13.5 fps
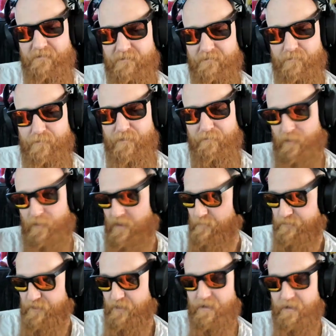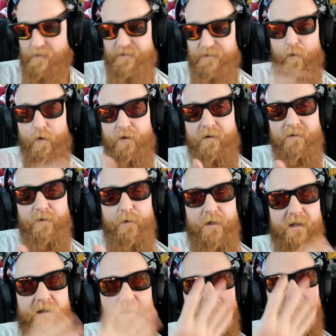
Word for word: before I was on here. I was at work doing